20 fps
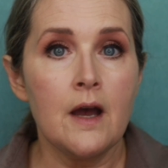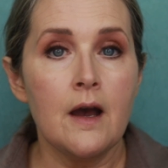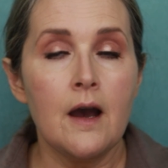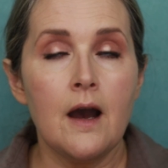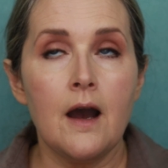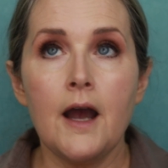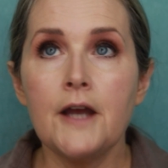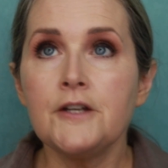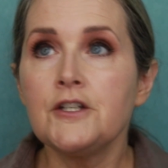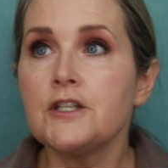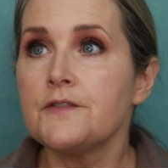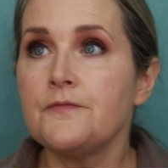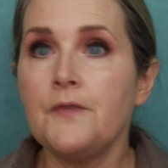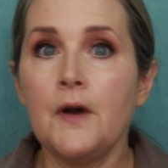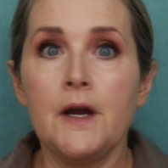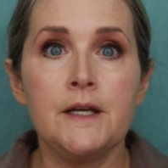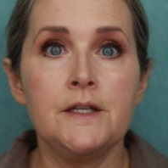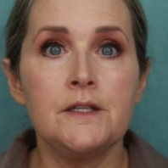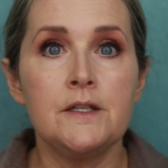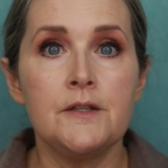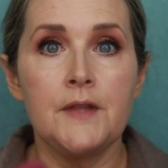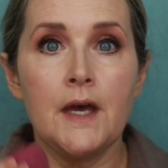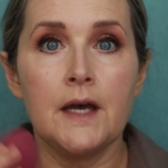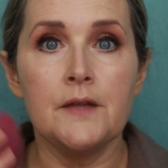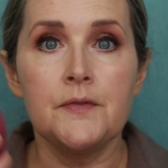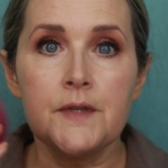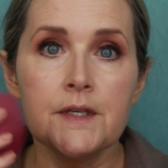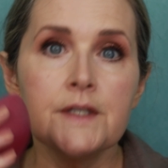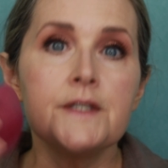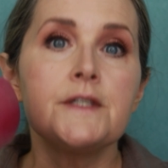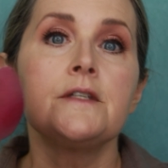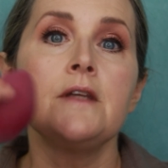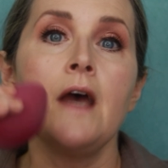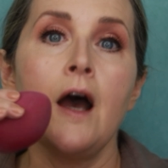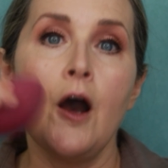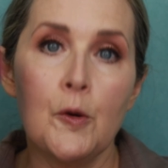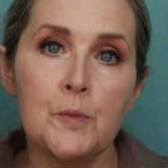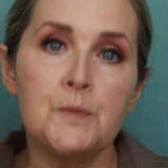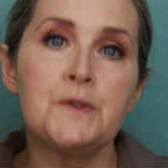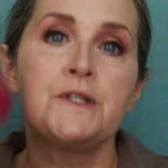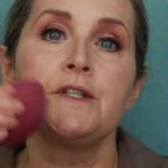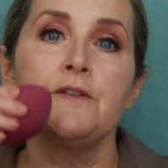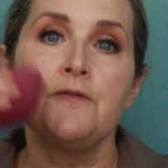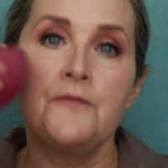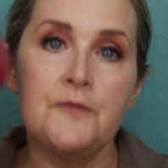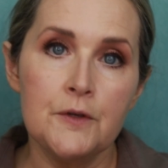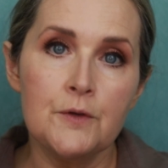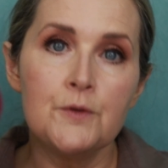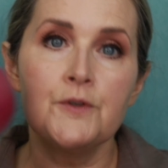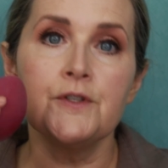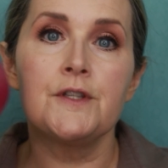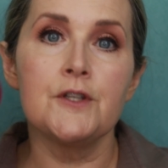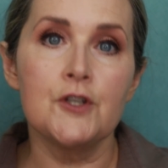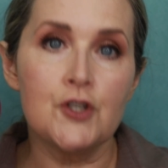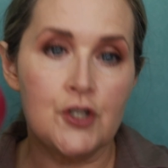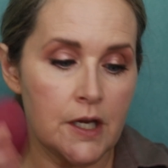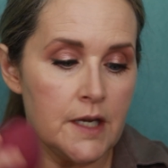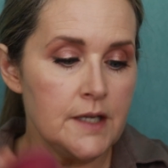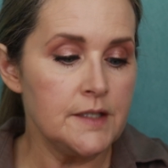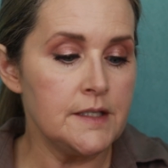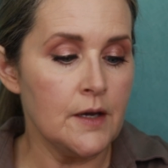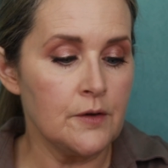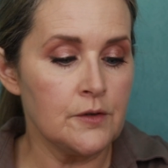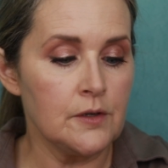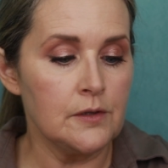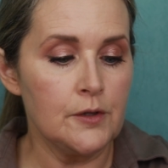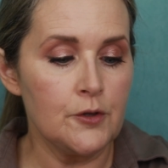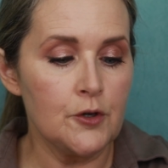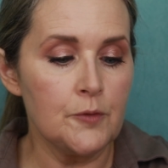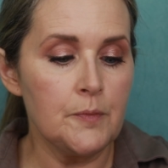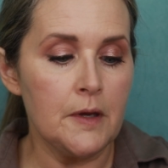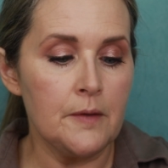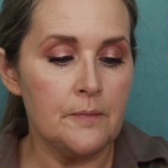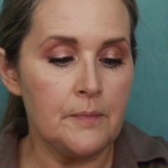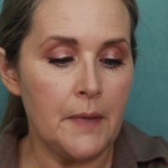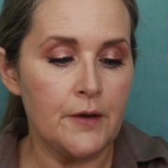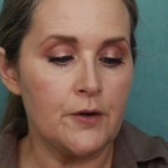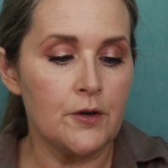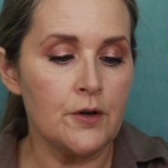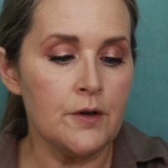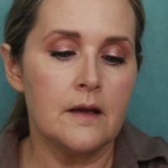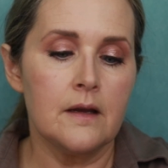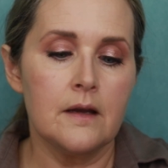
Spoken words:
I just find that this helps diffuse the shade down a little bit better.